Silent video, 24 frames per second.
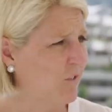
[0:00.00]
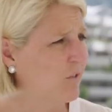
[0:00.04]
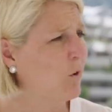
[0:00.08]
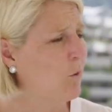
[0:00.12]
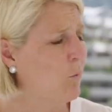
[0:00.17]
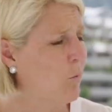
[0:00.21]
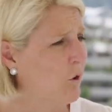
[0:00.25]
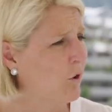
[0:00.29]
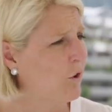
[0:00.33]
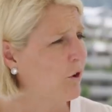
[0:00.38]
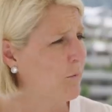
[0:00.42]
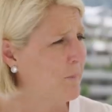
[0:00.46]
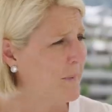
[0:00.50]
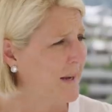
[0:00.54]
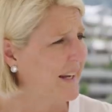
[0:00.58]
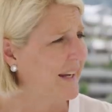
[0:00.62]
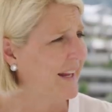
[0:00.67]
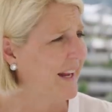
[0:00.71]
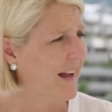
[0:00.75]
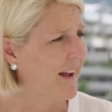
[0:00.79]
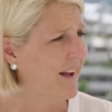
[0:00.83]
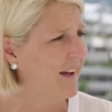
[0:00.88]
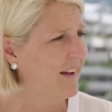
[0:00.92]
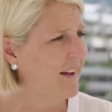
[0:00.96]
for
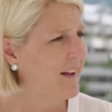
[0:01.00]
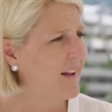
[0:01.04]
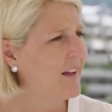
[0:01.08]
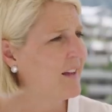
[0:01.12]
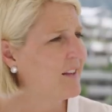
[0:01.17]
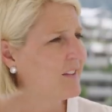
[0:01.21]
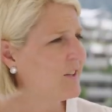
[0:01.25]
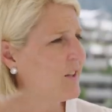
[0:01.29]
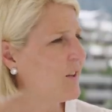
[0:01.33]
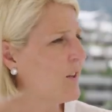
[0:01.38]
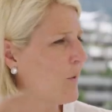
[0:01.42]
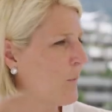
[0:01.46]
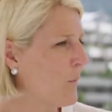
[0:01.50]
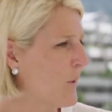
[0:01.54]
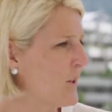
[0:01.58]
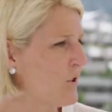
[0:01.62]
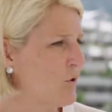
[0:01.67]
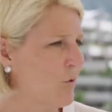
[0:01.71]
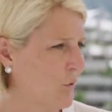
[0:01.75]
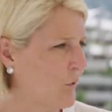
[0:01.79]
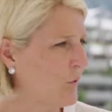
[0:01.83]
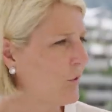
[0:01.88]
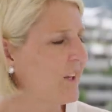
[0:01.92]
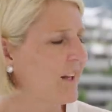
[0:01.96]
WarnerMedia, so that we
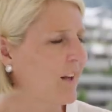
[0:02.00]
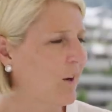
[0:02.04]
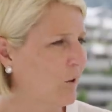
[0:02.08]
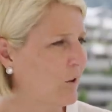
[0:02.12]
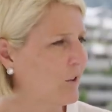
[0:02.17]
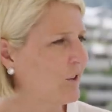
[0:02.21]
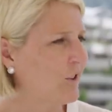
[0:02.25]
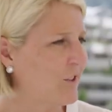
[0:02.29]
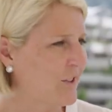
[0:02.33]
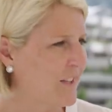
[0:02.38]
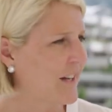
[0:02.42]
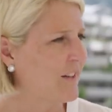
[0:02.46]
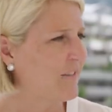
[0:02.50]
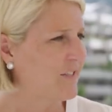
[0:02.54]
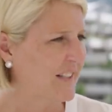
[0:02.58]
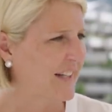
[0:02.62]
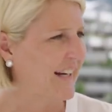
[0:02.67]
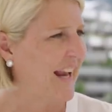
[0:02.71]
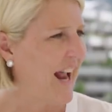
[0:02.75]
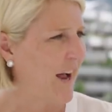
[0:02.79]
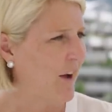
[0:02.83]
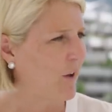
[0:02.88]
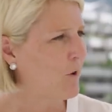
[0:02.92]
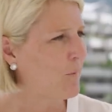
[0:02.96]
truly hold ourselves
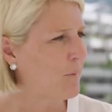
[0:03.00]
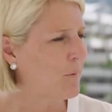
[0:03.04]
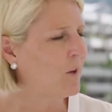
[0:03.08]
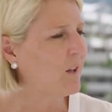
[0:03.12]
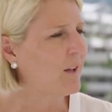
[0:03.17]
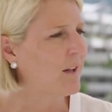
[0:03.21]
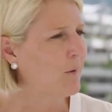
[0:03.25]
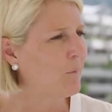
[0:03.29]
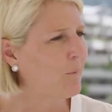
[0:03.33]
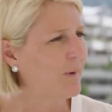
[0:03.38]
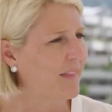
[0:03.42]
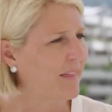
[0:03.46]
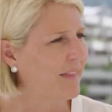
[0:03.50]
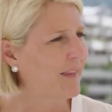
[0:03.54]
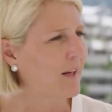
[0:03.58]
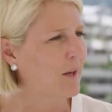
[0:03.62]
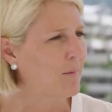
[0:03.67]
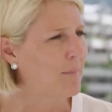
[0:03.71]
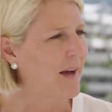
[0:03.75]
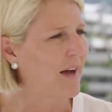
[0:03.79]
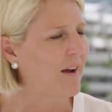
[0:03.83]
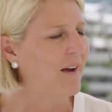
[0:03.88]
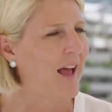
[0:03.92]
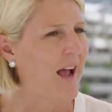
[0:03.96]
accountable and we think
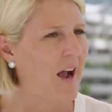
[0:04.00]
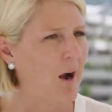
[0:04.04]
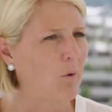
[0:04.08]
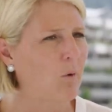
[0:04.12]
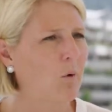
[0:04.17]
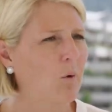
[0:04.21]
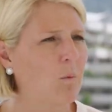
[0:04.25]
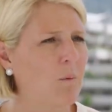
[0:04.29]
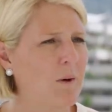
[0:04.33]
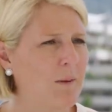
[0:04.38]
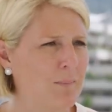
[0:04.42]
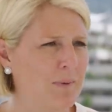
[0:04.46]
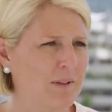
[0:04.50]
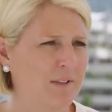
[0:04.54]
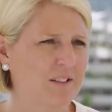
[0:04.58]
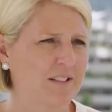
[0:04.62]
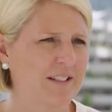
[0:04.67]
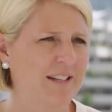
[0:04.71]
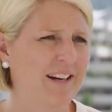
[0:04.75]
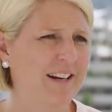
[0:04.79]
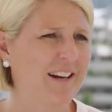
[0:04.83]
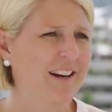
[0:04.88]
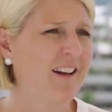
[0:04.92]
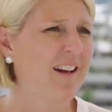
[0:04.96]
about how are we
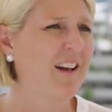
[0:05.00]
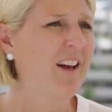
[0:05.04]
building